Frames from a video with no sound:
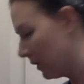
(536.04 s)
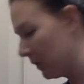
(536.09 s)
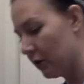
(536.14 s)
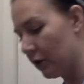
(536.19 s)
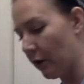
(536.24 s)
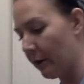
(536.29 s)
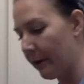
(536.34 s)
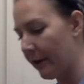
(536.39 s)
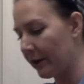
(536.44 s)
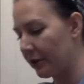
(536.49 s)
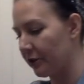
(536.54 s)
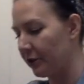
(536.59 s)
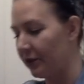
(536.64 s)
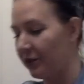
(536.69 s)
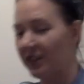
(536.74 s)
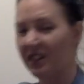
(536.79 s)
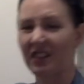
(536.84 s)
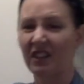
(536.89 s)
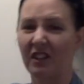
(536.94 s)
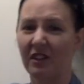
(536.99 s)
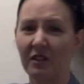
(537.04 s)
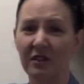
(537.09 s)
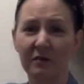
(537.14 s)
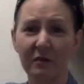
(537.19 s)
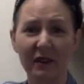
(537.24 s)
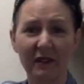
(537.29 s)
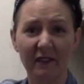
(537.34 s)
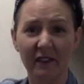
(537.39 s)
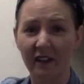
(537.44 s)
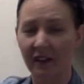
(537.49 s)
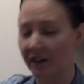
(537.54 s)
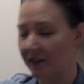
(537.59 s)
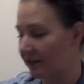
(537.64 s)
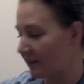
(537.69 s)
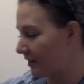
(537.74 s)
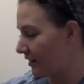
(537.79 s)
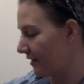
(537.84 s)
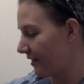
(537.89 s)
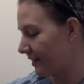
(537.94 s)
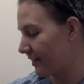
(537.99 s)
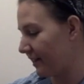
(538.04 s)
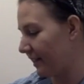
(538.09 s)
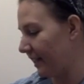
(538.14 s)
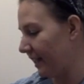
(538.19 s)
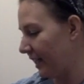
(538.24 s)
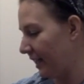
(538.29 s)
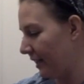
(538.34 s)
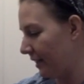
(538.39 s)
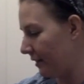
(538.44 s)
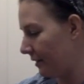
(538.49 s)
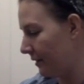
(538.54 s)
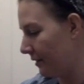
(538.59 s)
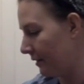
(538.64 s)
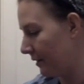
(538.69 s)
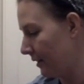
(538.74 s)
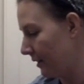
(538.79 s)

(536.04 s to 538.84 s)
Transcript: So I'm actually just going to use my fingers. They're clean.